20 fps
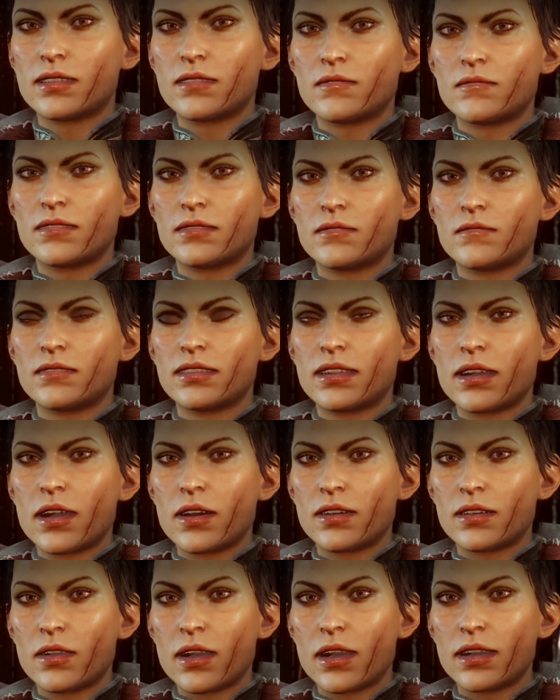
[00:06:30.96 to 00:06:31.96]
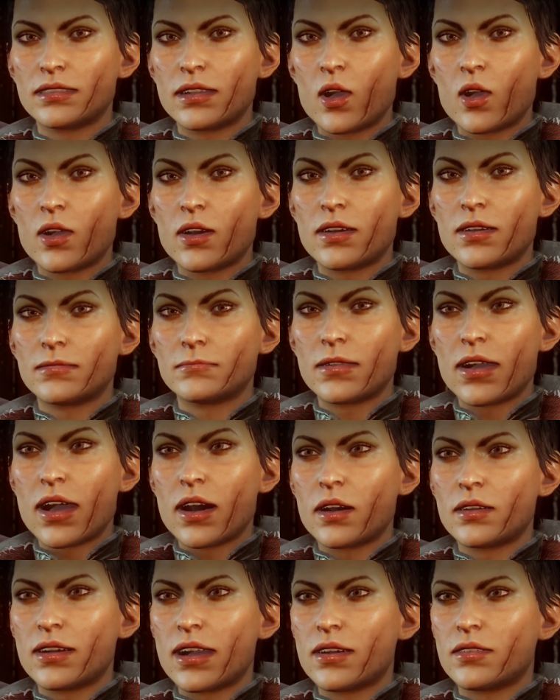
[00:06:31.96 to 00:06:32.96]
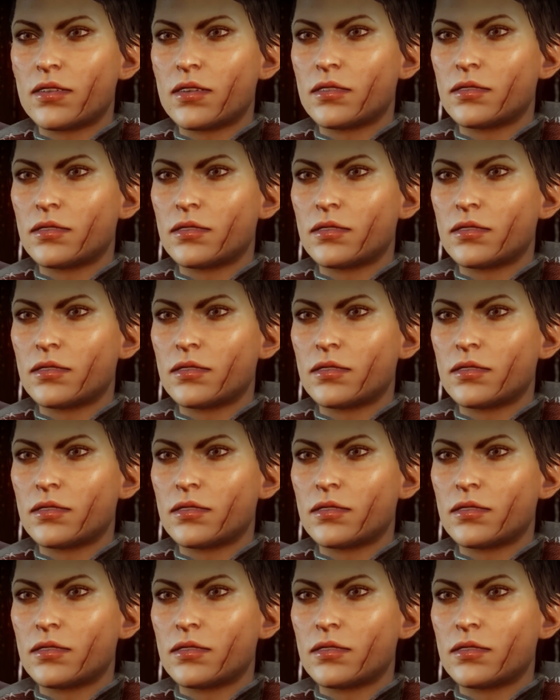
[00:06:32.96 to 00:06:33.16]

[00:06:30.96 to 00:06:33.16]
If he feels there is a holy mandate,